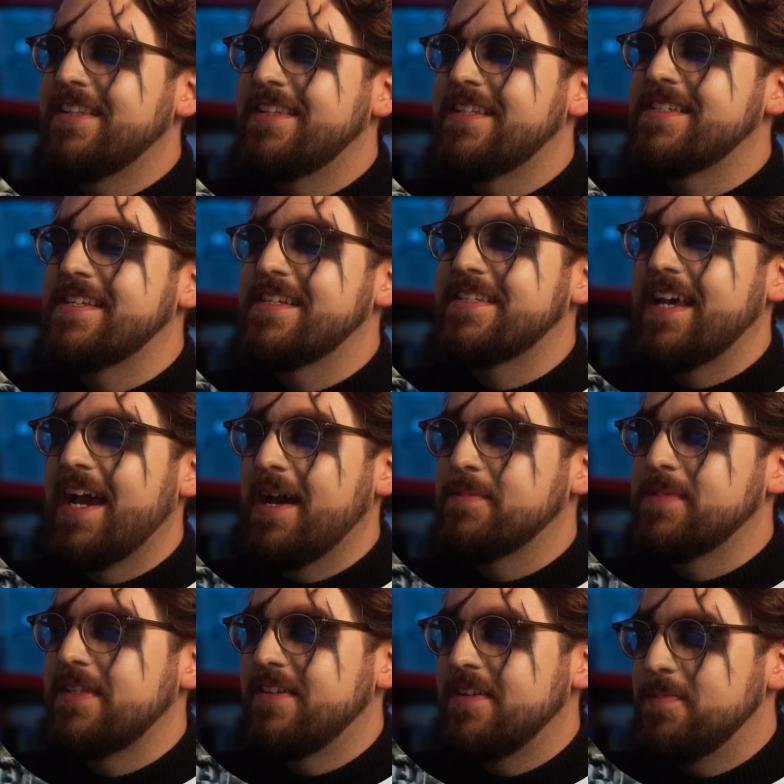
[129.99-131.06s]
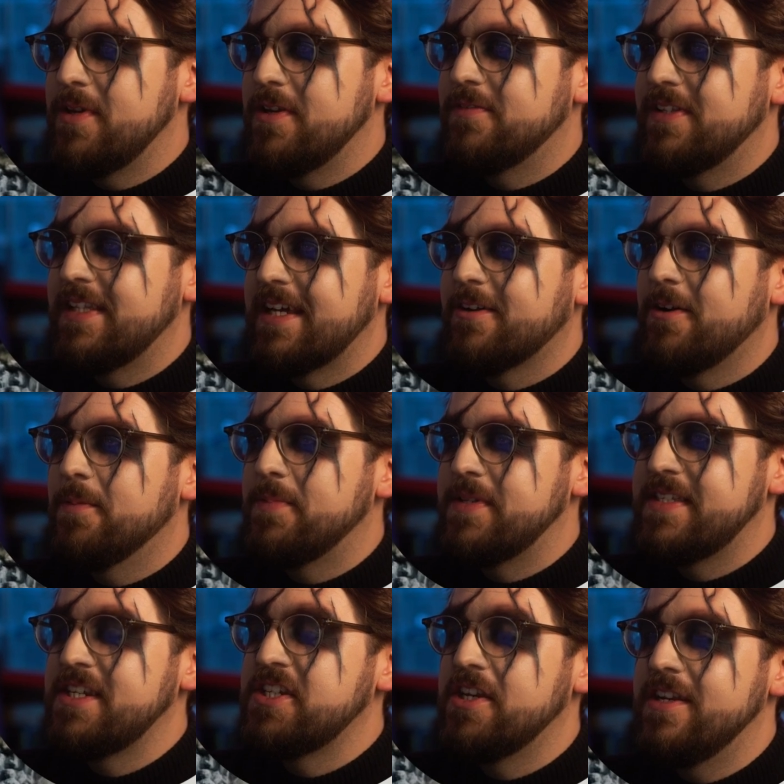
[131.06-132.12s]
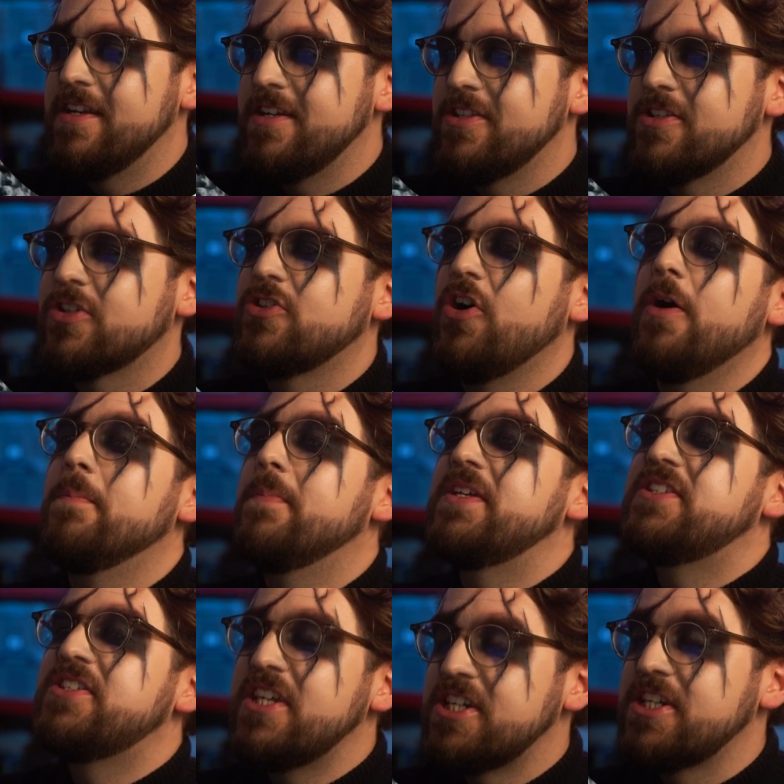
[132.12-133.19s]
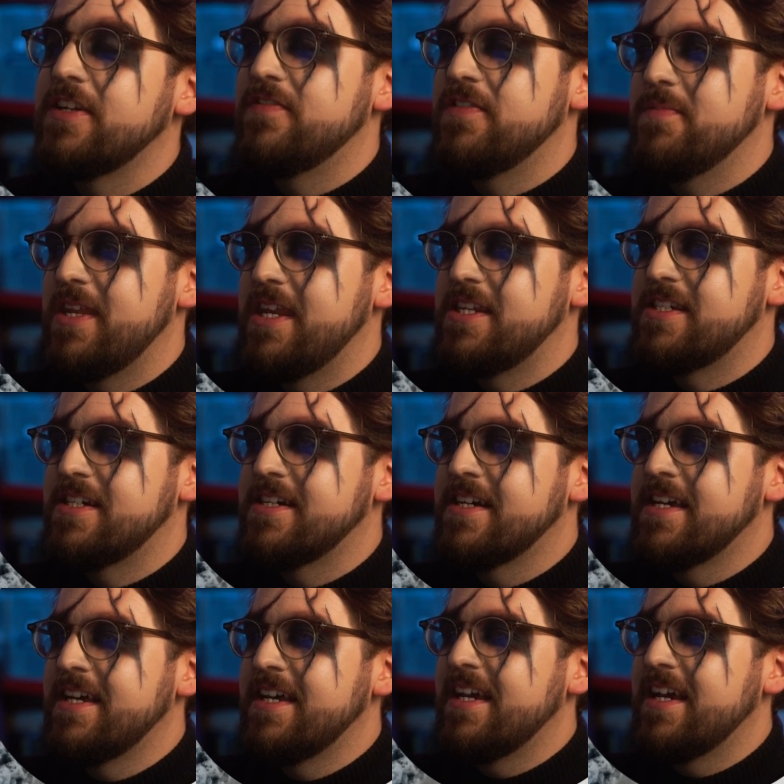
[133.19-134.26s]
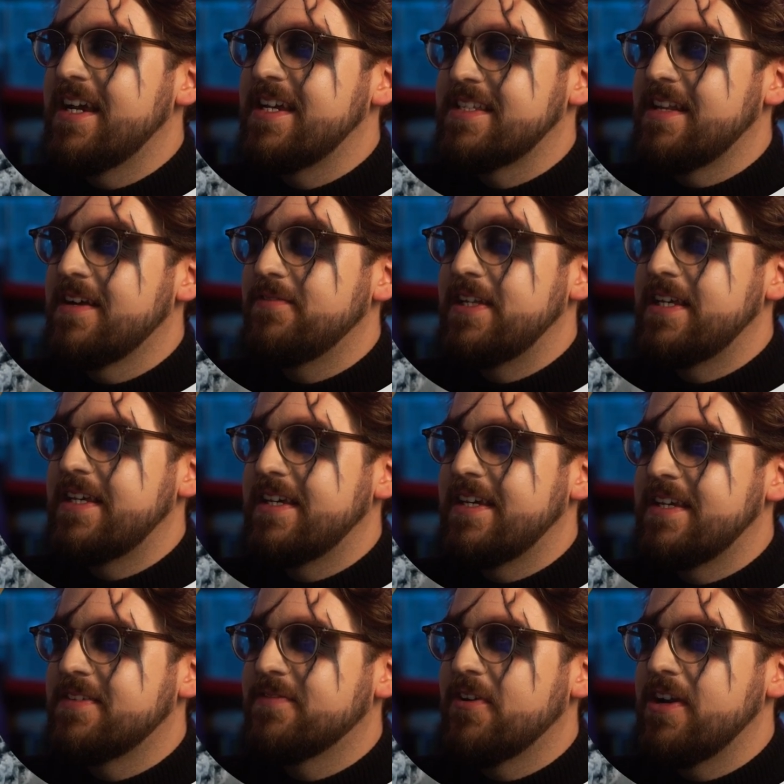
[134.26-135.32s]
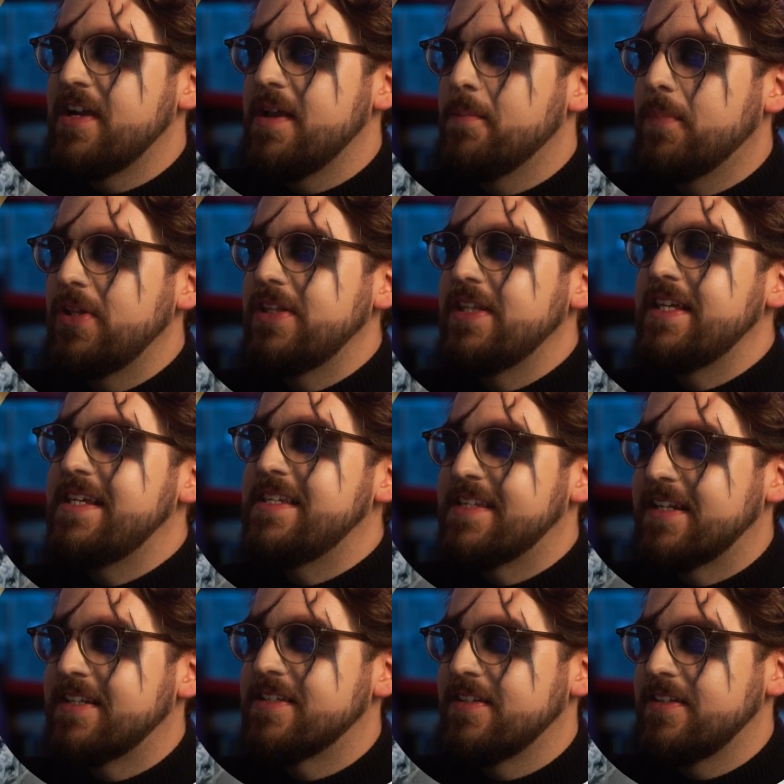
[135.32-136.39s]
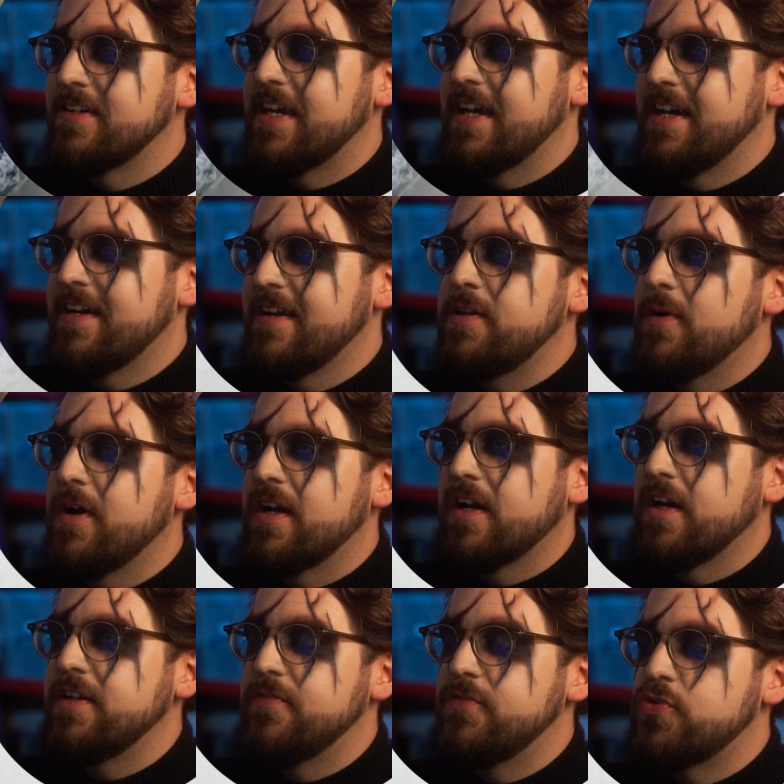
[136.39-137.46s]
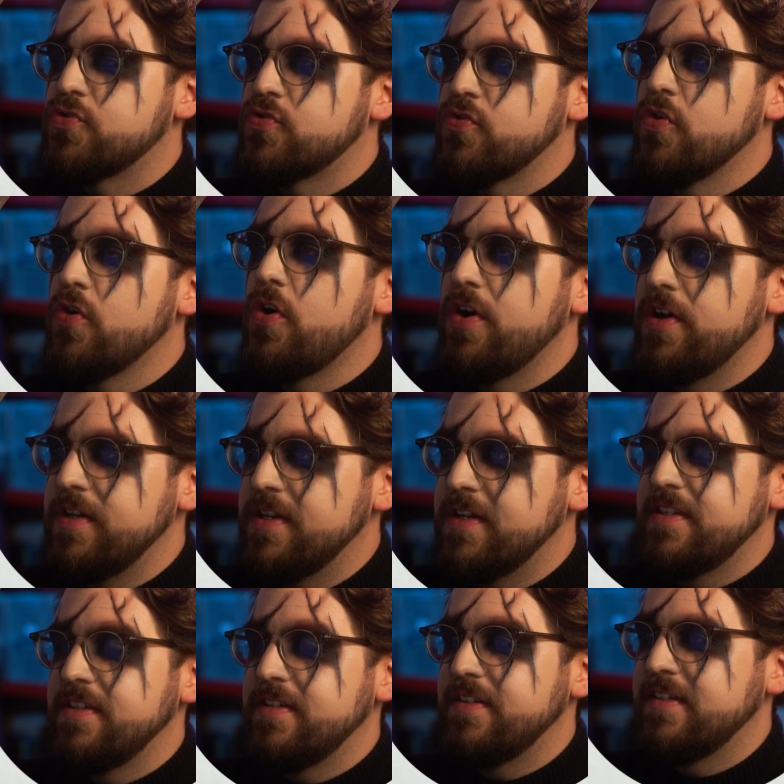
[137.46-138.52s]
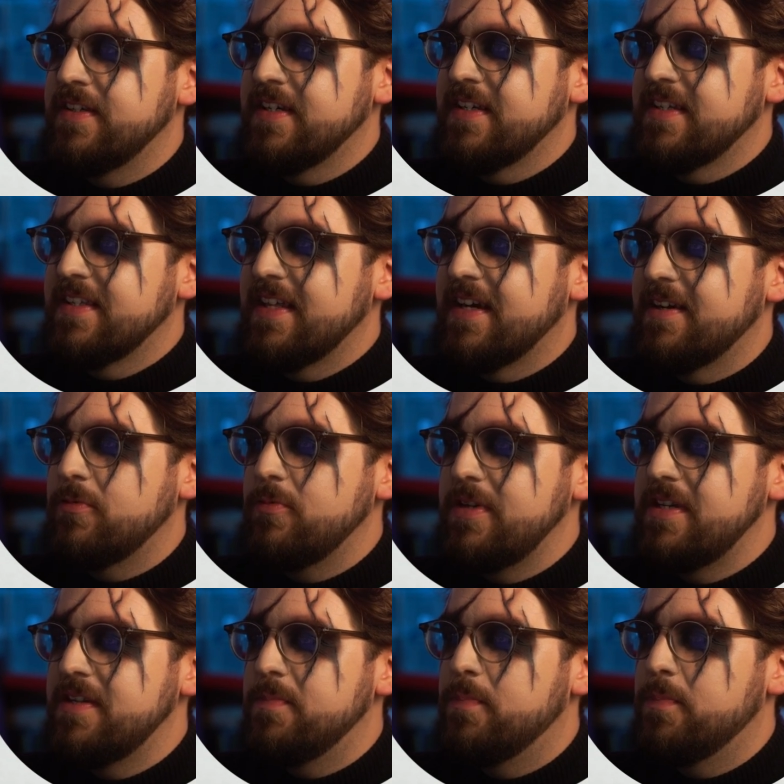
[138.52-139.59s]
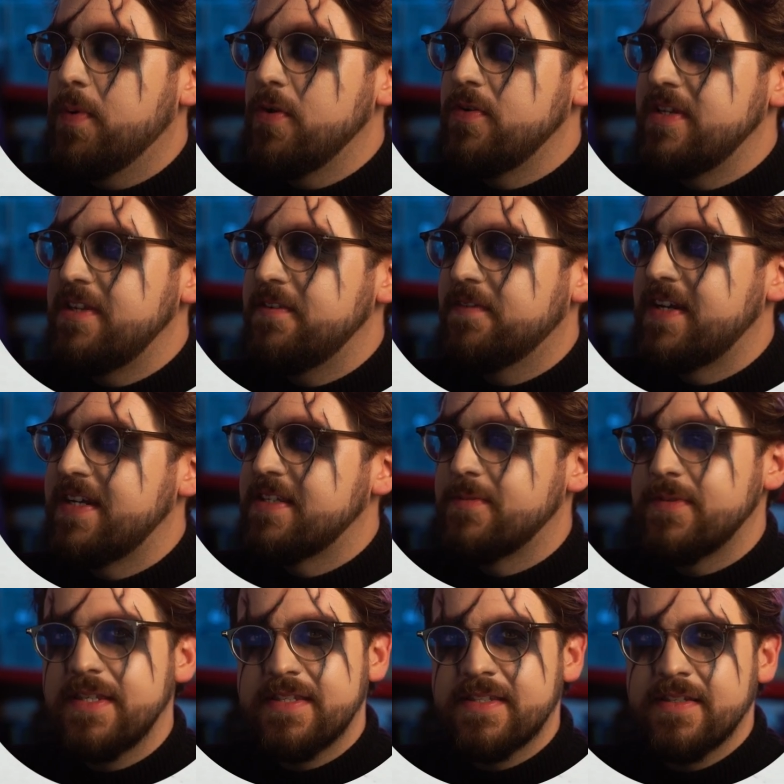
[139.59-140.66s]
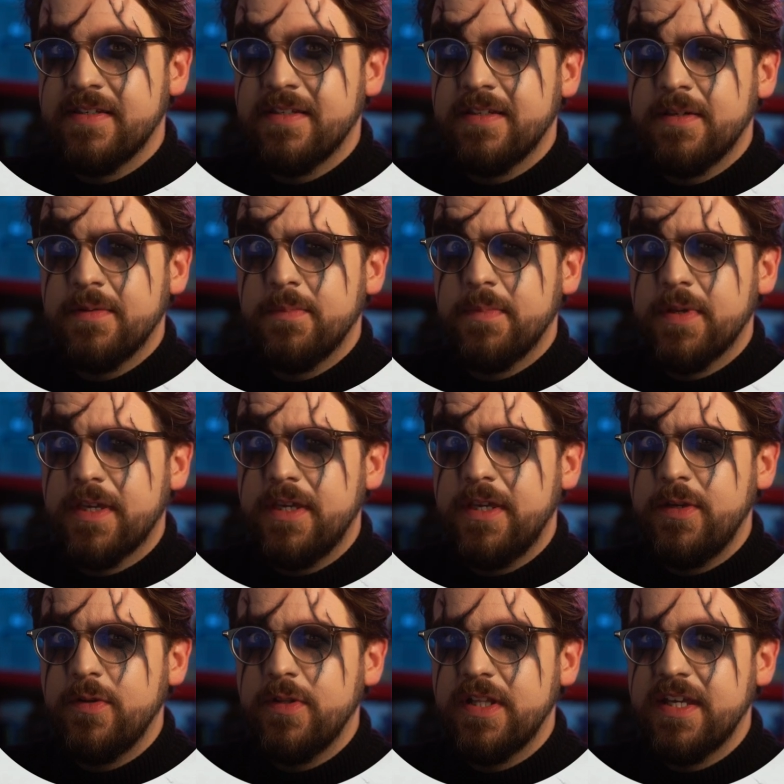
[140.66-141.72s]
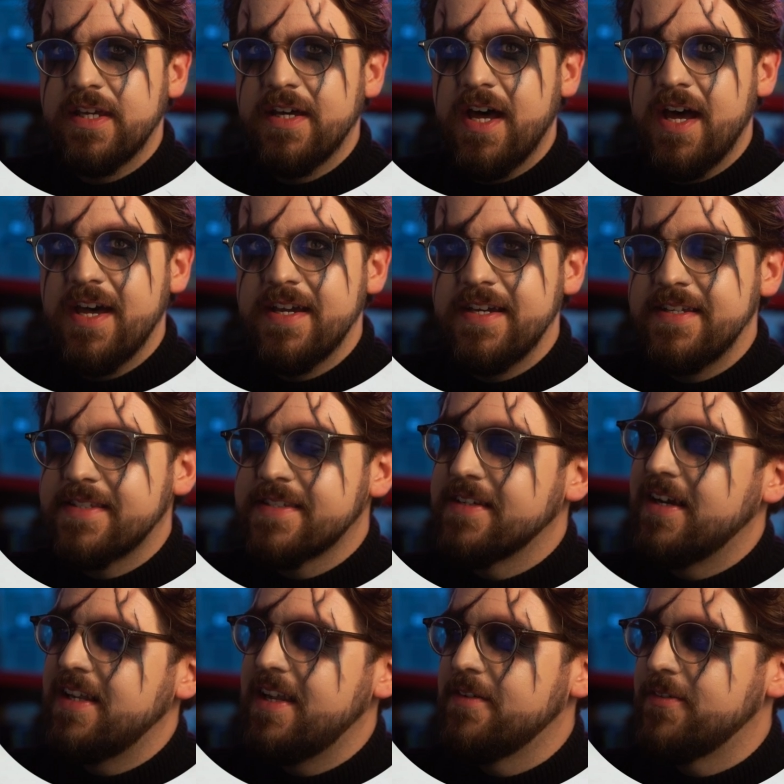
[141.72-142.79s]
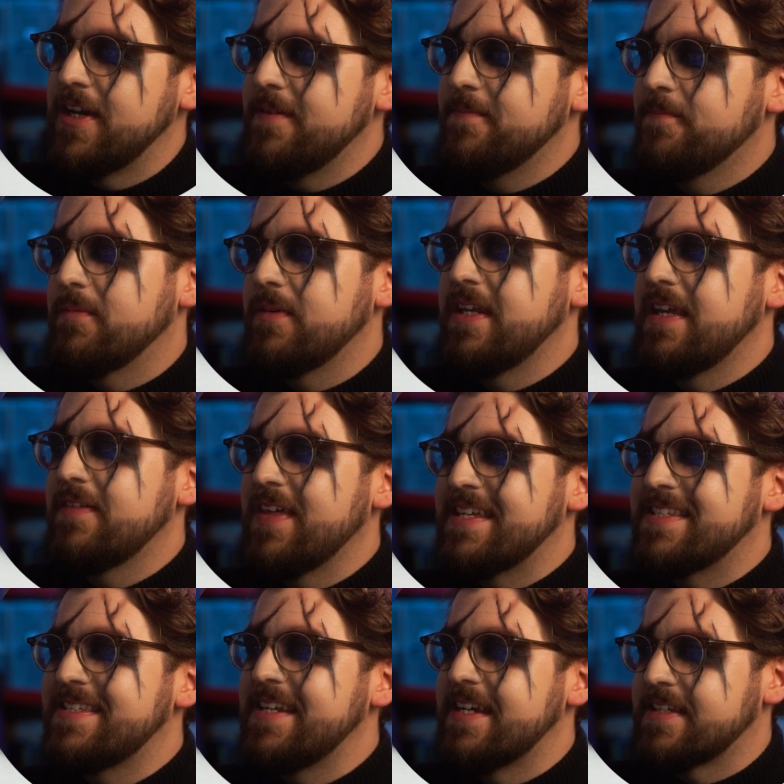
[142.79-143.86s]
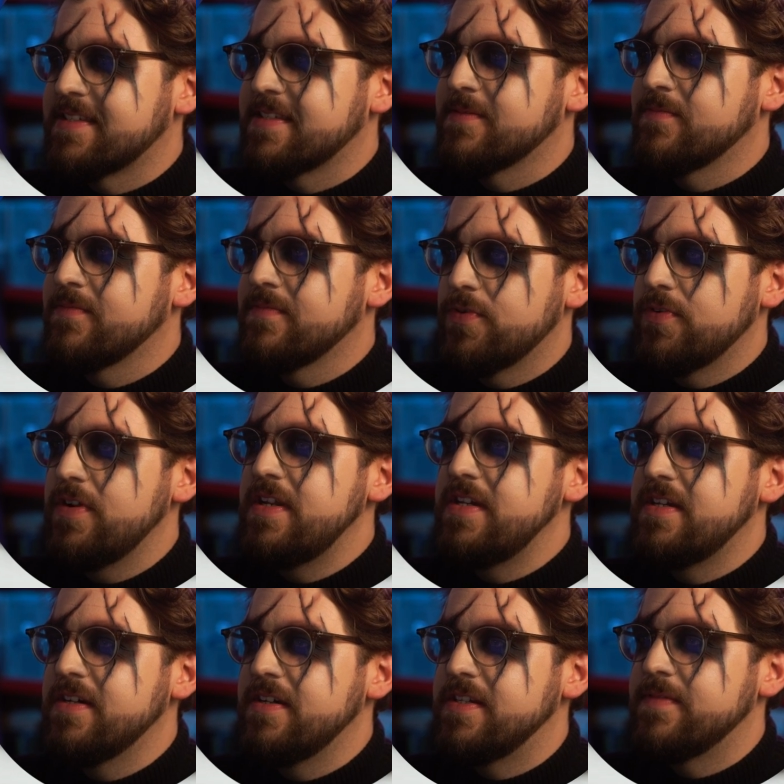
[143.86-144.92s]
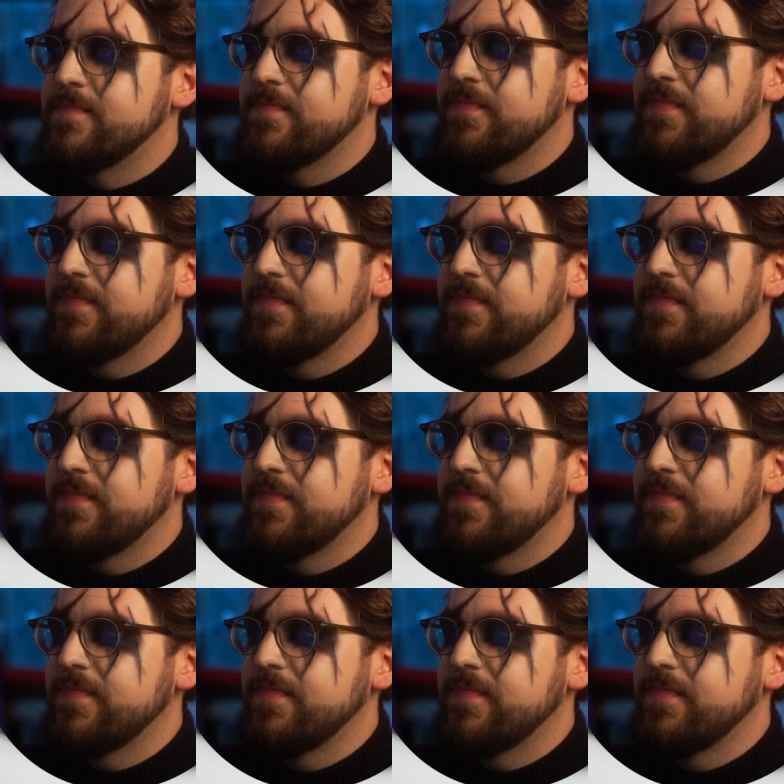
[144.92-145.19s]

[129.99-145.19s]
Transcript: This is absolutely beautiful. That composition, the composition of the miniature is lovely. It's very pleasing to look at. You are kind of drawn to that weird bony face with its peculiar eyes. I love it. I'm going to give that 6. Pretty good.